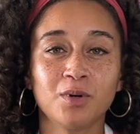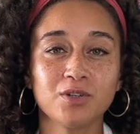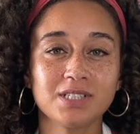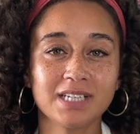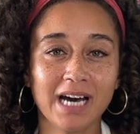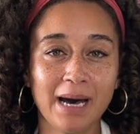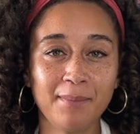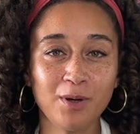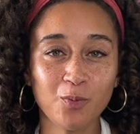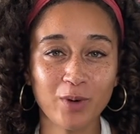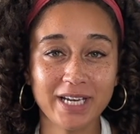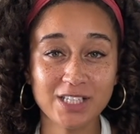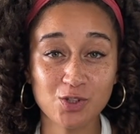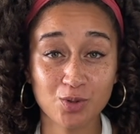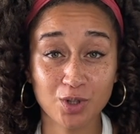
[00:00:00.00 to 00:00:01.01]
most common
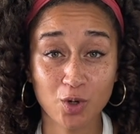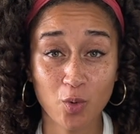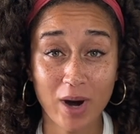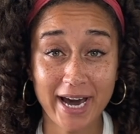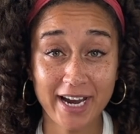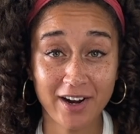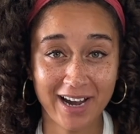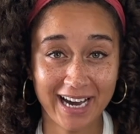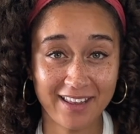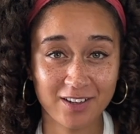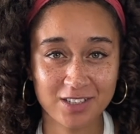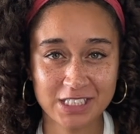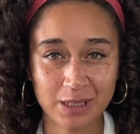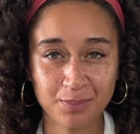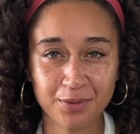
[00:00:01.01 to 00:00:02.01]
way to acquire either
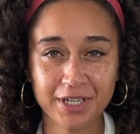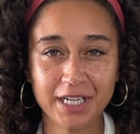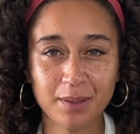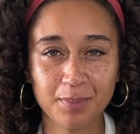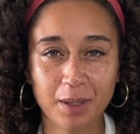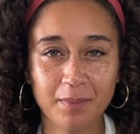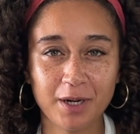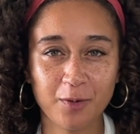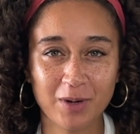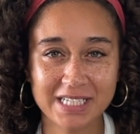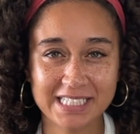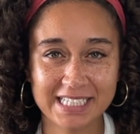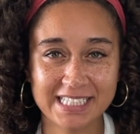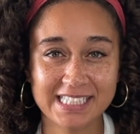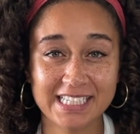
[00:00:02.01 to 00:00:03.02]
temporary or permanent
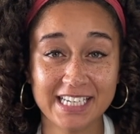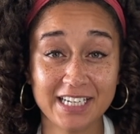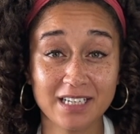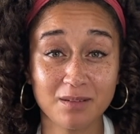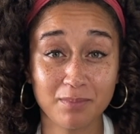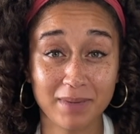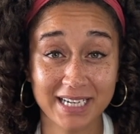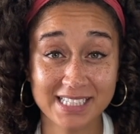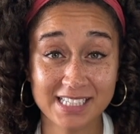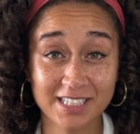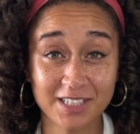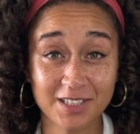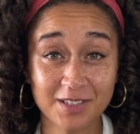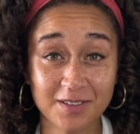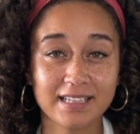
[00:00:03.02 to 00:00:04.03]
residency here in
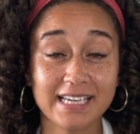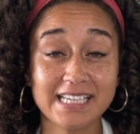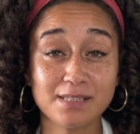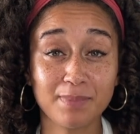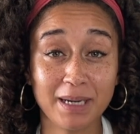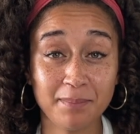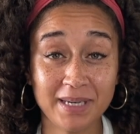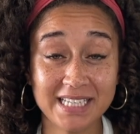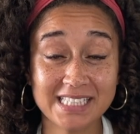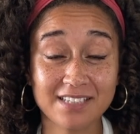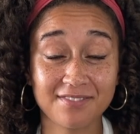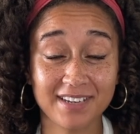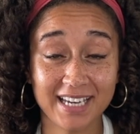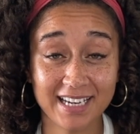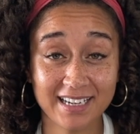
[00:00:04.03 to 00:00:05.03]
Mexico is by means
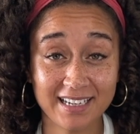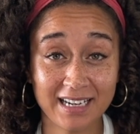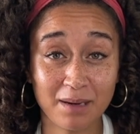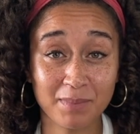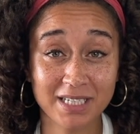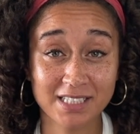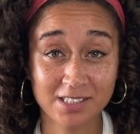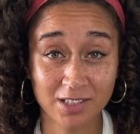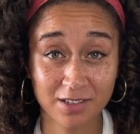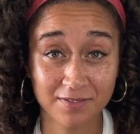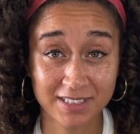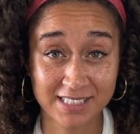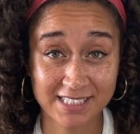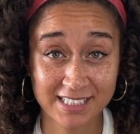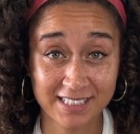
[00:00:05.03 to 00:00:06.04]
of economic
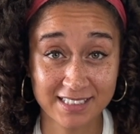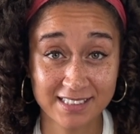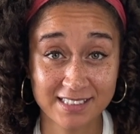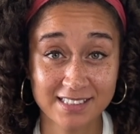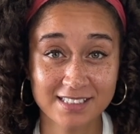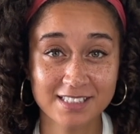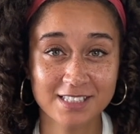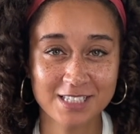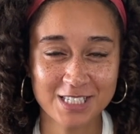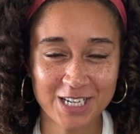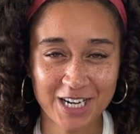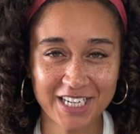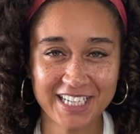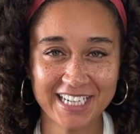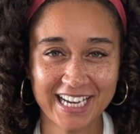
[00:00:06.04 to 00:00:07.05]
solvency,
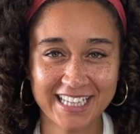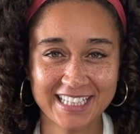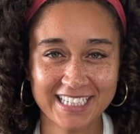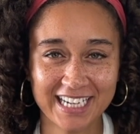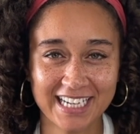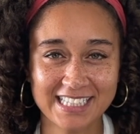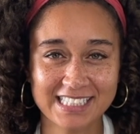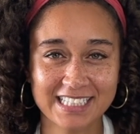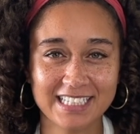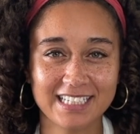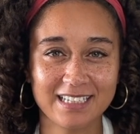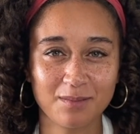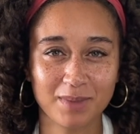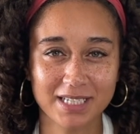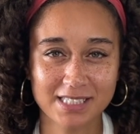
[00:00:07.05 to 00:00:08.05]
starting at the consulate
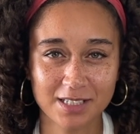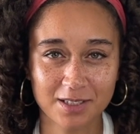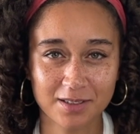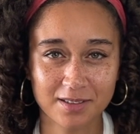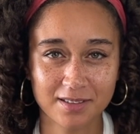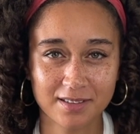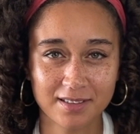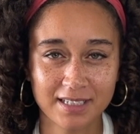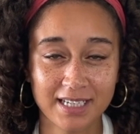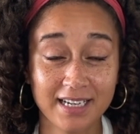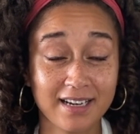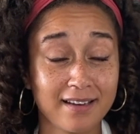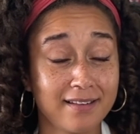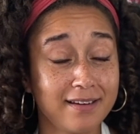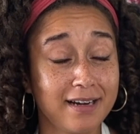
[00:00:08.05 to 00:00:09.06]
in Mexico.
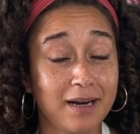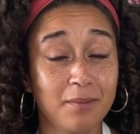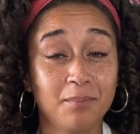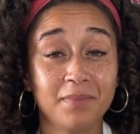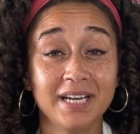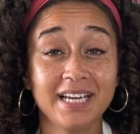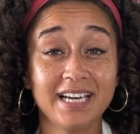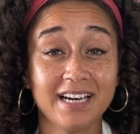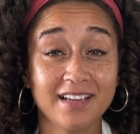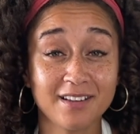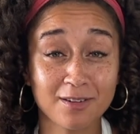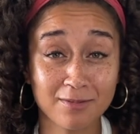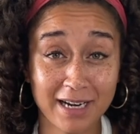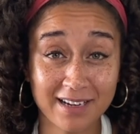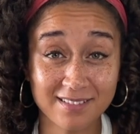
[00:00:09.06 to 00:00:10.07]
There are many
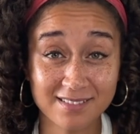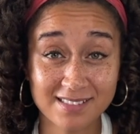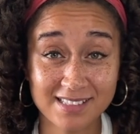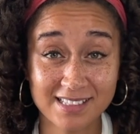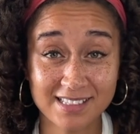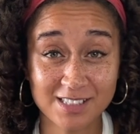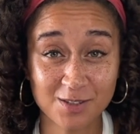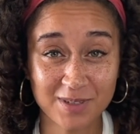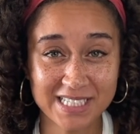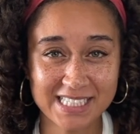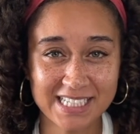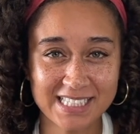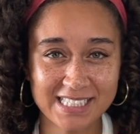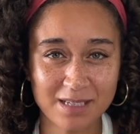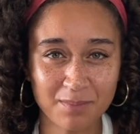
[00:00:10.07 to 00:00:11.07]
other routes to
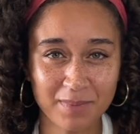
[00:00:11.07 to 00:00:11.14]
residency in